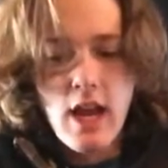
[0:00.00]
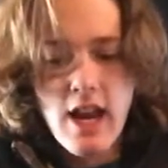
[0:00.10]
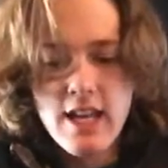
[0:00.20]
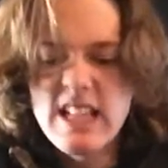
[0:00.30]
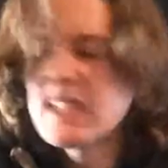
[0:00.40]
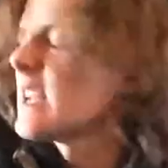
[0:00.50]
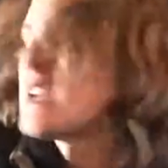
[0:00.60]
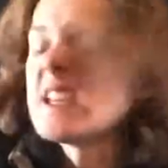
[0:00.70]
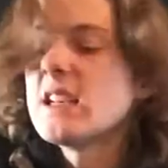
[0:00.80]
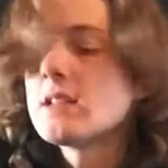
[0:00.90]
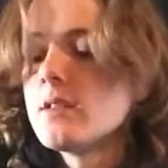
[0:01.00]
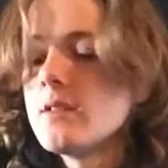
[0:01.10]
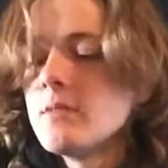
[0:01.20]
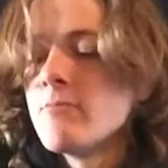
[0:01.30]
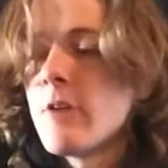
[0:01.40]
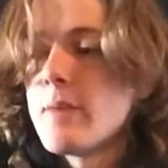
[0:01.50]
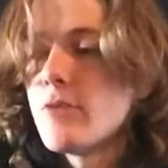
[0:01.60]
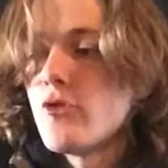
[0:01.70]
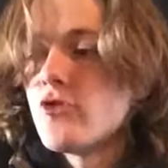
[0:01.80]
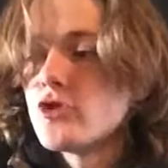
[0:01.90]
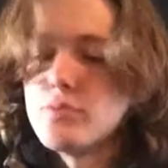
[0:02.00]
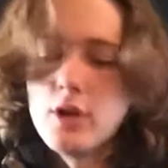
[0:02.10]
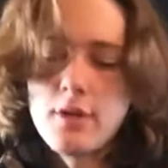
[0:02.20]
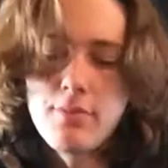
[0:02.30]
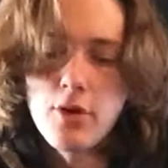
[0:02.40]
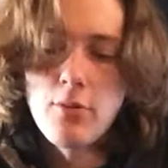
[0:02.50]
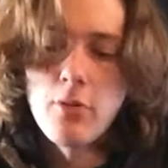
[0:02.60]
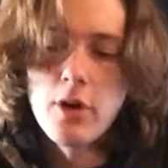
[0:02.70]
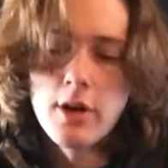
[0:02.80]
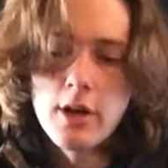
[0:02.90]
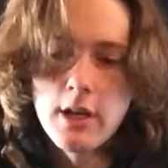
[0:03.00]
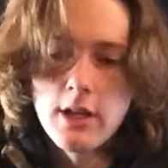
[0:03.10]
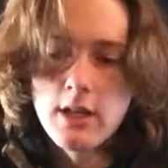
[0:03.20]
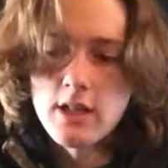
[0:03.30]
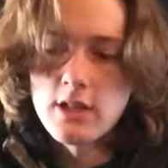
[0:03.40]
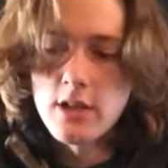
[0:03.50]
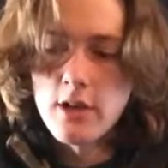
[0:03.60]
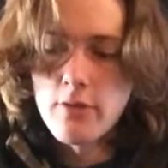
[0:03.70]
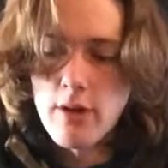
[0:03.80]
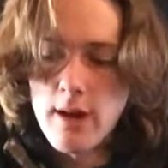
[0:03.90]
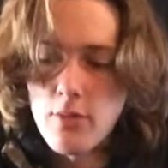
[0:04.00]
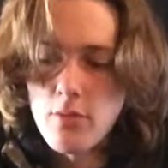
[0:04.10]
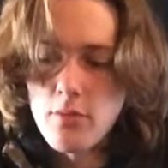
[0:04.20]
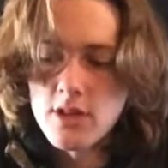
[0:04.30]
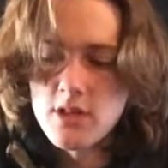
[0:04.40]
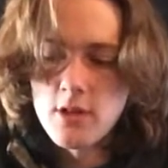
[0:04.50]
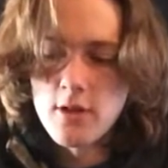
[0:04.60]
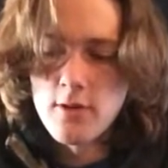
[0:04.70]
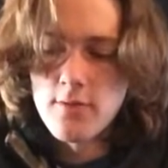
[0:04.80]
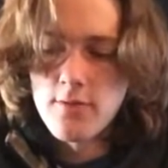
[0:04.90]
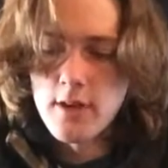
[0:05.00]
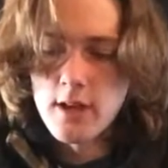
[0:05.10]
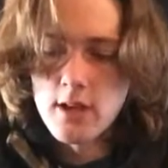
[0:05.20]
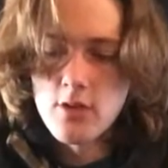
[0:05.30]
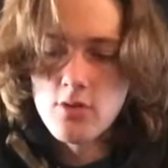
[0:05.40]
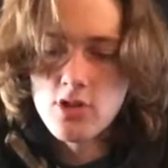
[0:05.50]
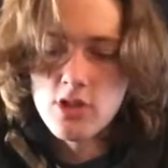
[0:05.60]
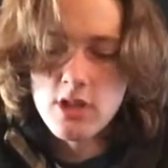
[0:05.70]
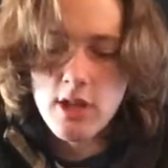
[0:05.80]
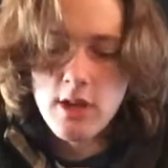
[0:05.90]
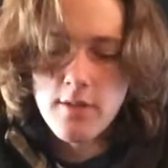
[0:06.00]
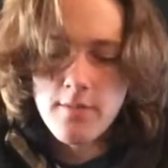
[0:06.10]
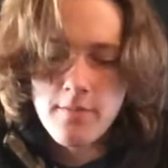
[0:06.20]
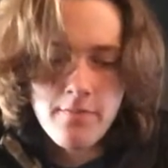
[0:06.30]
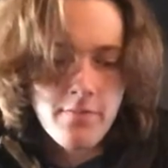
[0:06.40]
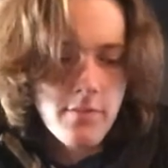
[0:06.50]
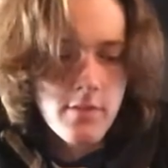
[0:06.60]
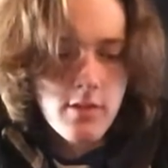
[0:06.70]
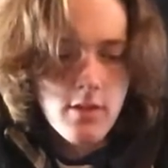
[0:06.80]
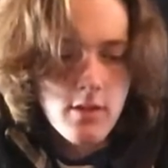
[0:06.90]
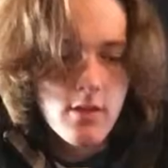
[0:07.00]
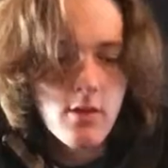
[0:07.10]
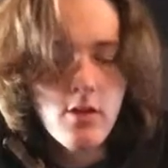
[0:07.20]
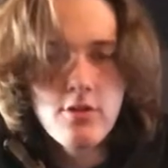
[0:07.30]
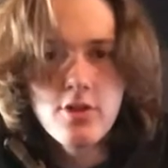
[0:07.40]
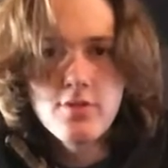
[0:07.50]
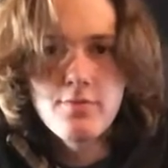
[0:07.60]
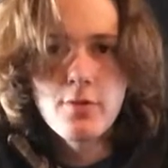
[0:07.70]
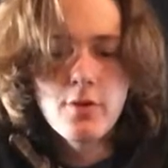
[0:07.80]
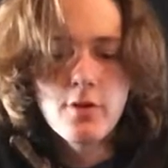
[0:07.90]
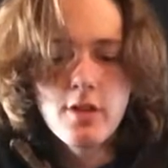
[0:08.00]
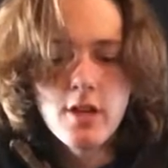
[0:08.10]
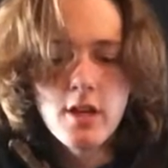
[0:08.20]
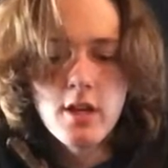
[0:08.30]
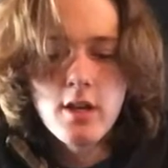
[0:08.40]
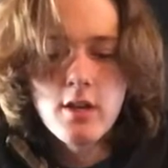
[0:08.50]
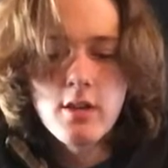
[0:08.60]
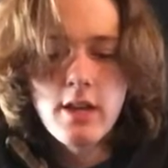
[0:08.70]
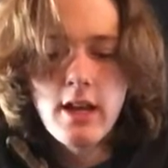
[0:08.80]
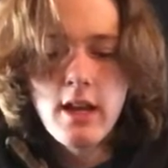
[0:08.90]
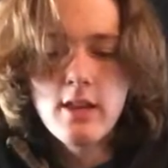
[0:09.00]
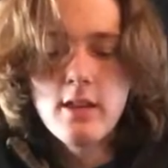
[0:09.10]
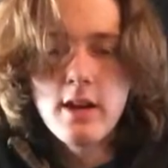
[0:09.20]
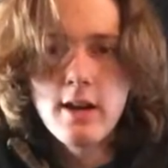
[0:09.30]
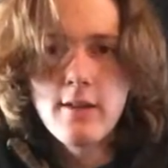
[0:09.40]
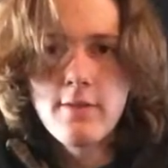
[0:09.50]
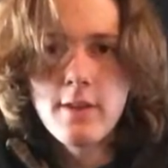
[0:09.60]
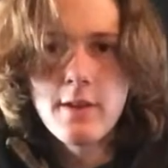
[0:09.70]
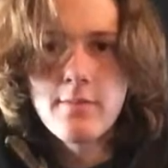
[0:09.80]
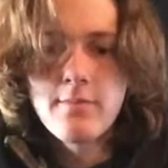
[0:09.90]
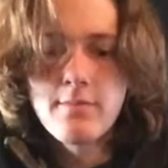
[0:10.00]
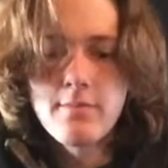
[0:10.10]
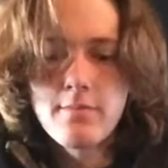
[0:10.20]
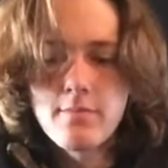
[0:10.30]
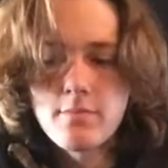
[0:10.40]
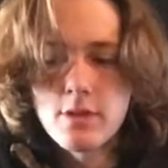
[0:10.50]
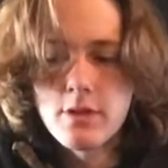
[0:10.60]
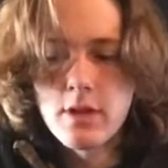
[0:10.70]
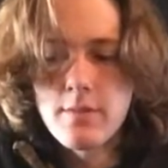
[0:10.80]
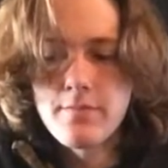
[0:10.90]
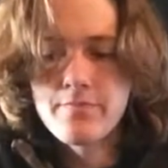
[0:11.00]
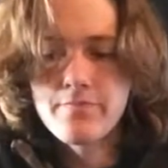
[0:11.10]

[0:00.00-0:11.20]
And I guess in Rambo First Blood Part 1, I guess Rambo must have like used this for the light igniting thing. So yeah.